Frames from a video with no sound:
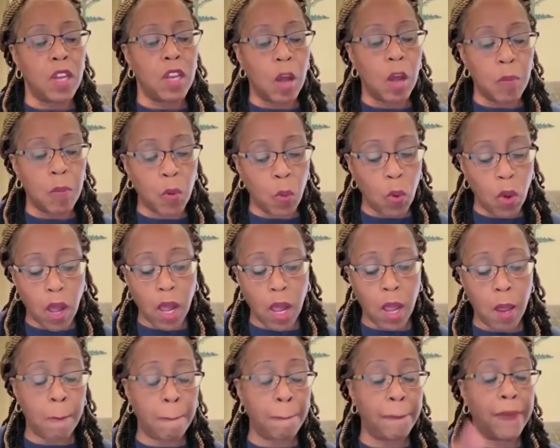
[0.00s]
Number
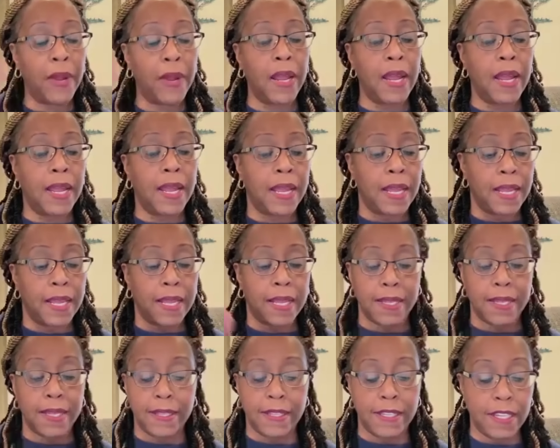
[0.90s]
one,
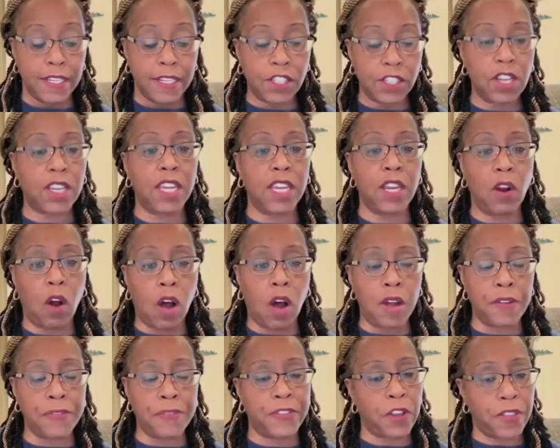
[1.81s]
you took it
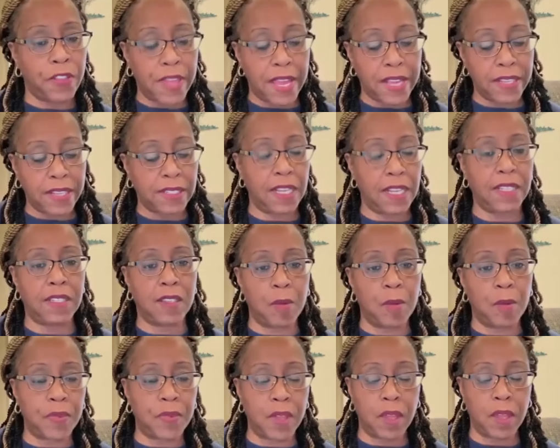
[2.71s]
off, so that says
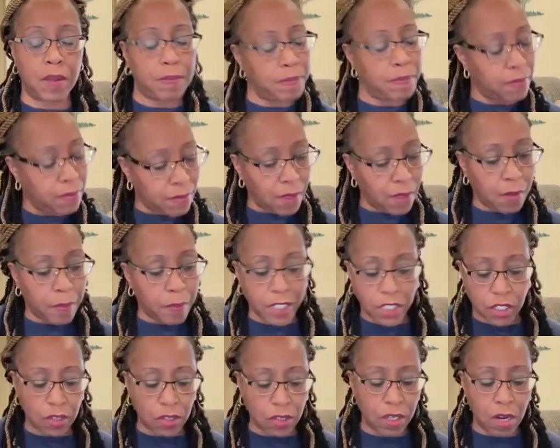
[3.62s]
something.
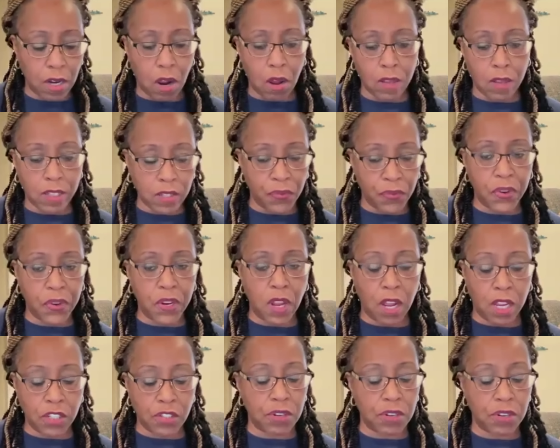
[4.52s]
But you, you know, it's a
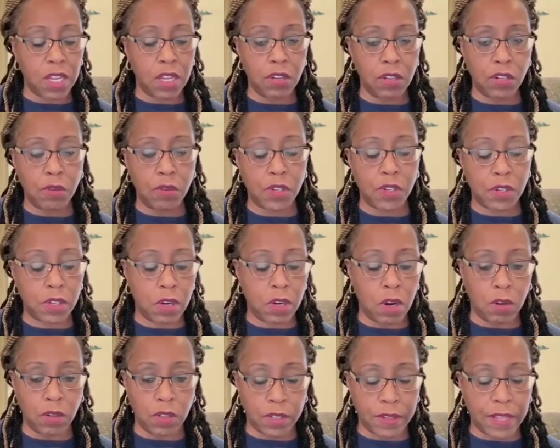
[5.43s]
free country. You do,
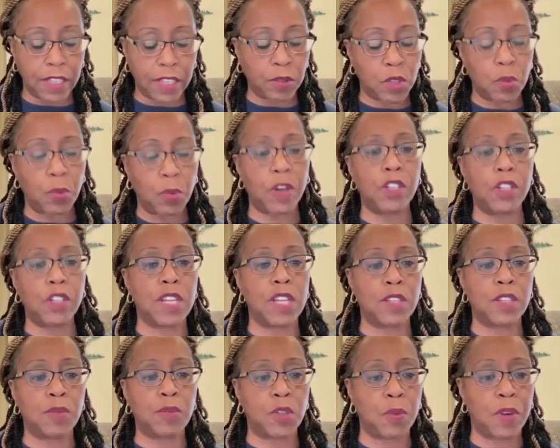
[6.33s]
you know, that's what you want to
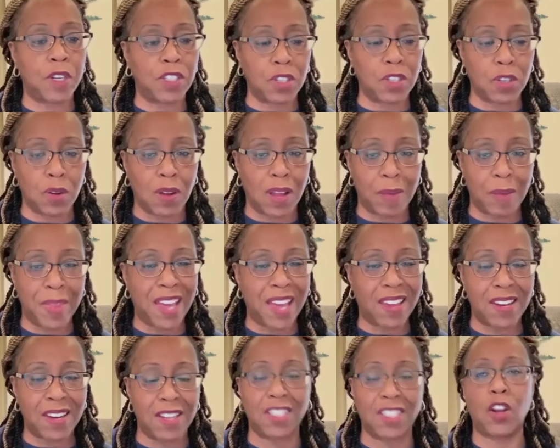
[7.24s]
do. That's what you want to do. I'm
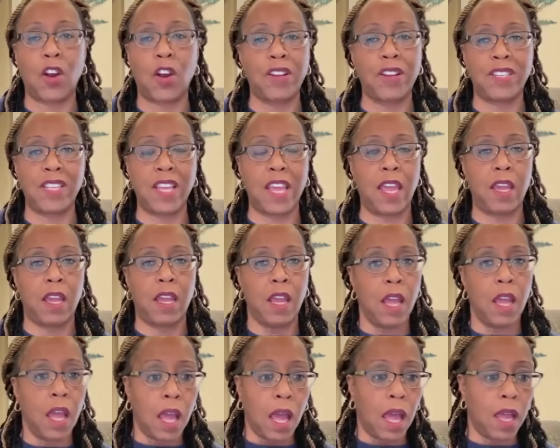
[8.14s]
not going to start
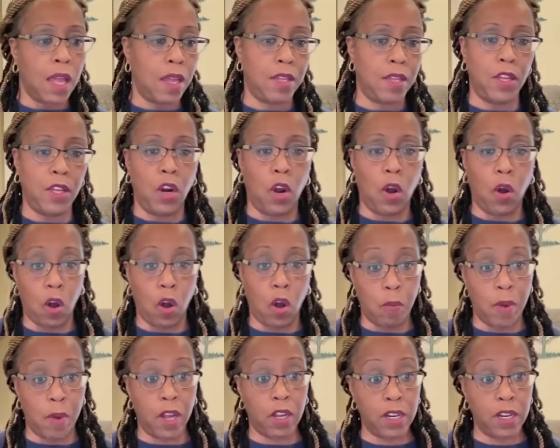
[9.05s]
saying, you know,
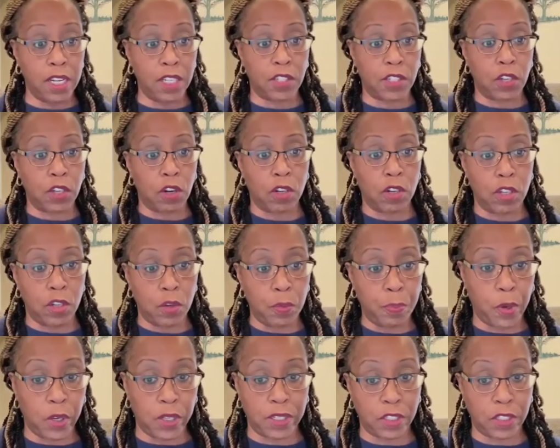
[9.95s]
oh my goodness, you're
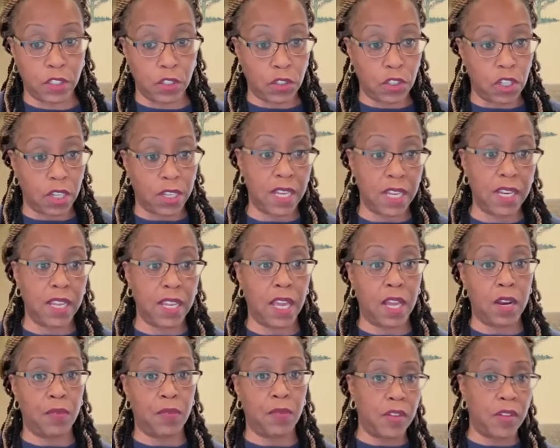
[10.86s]
you put you took
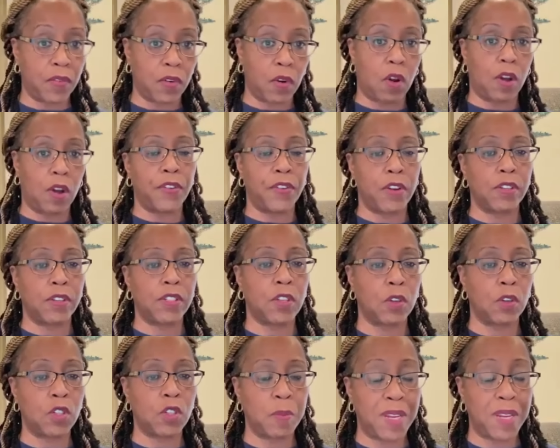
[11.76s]
Indiana Fever off your
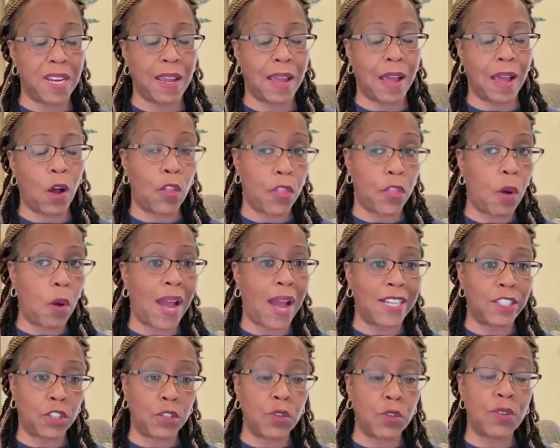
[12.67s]
social media. Although
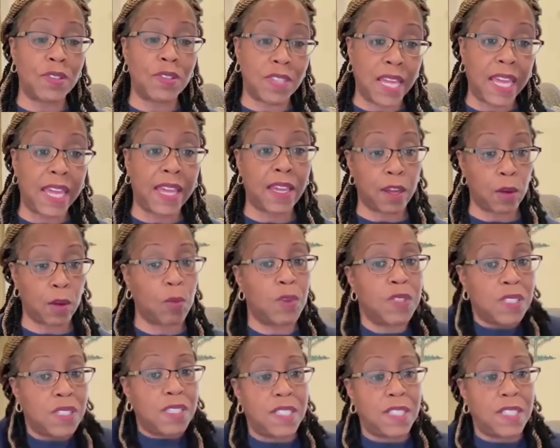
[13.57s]
I do think it
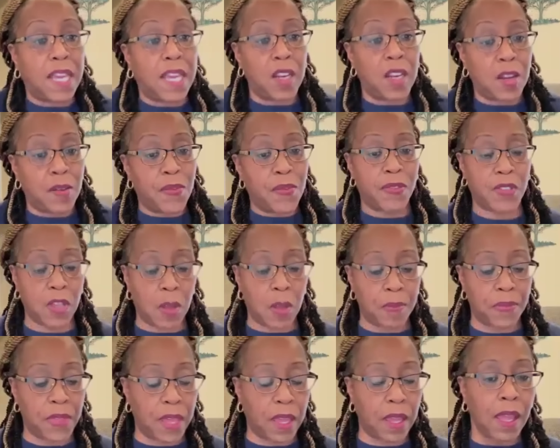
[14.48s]
was indicative of
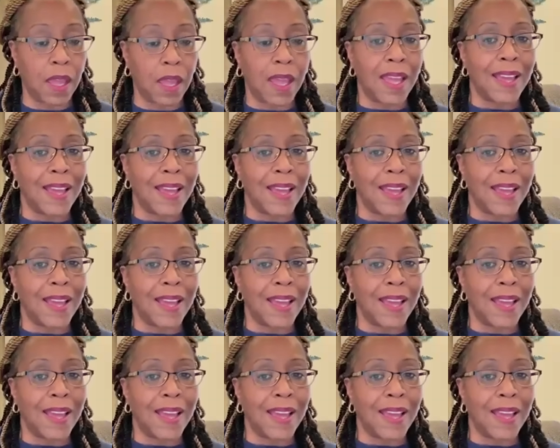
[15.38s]
something.